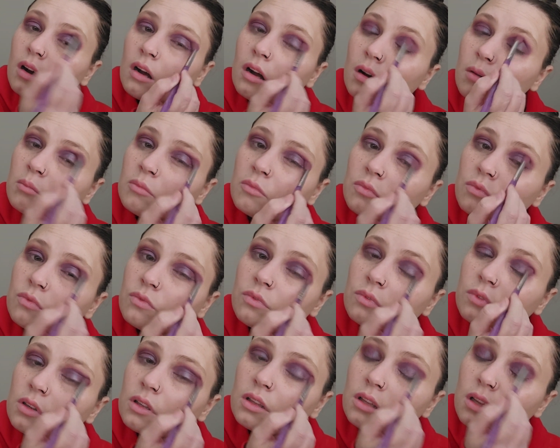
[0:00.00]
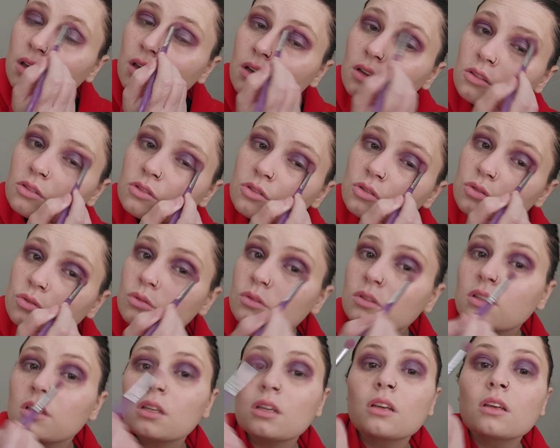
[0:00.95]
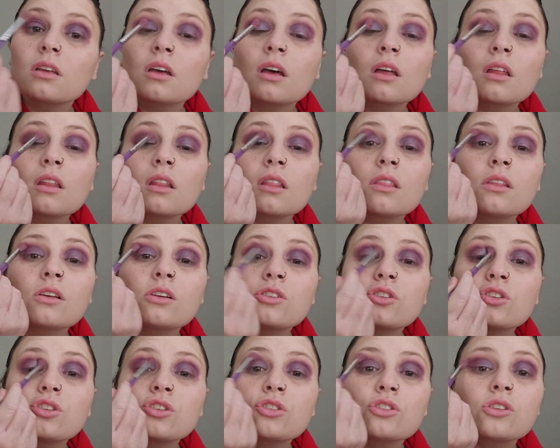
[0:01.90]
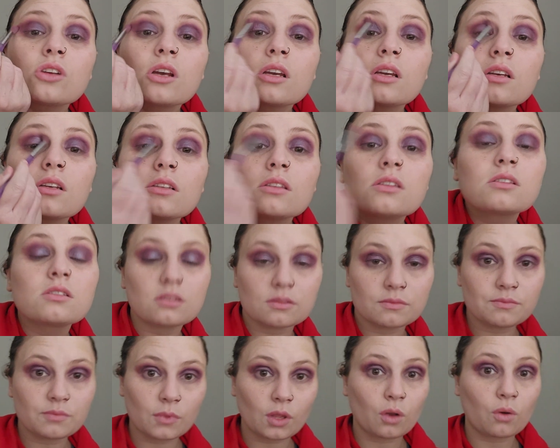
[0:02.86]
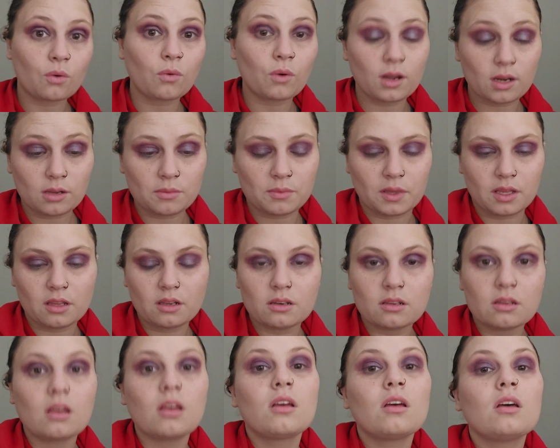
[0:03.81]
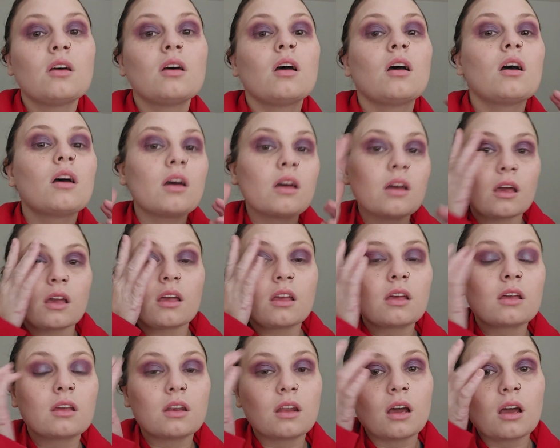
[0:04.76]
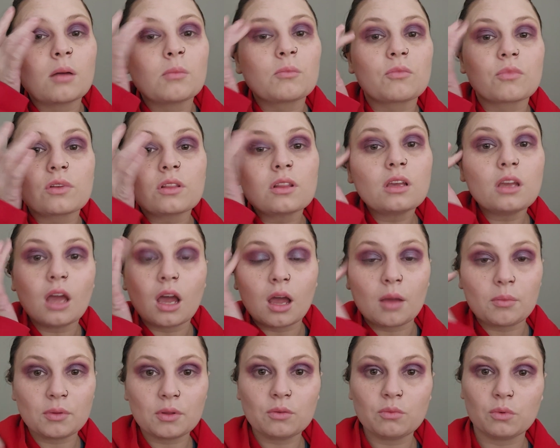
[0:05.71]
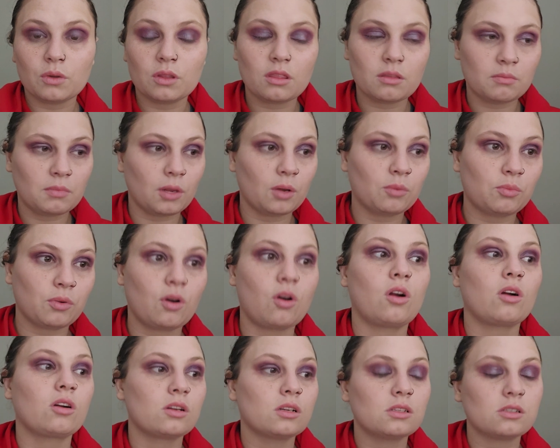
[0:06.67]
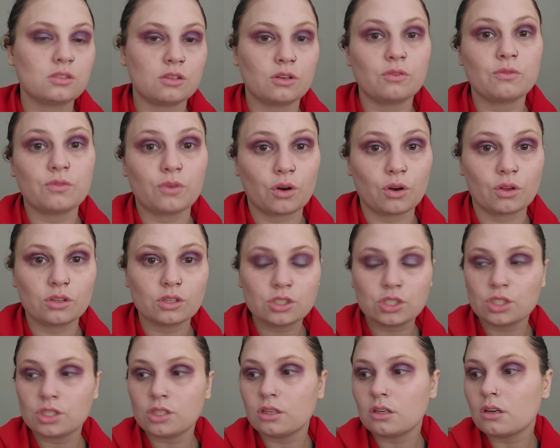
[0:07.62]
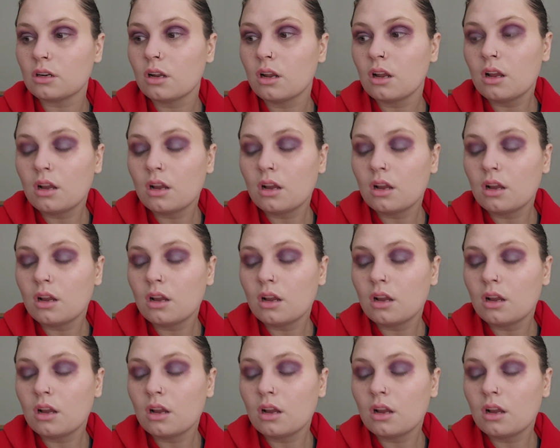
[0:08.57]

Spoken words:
I'm really enjoying these shades quite a bit, and I'm really happy with my progress so far this year.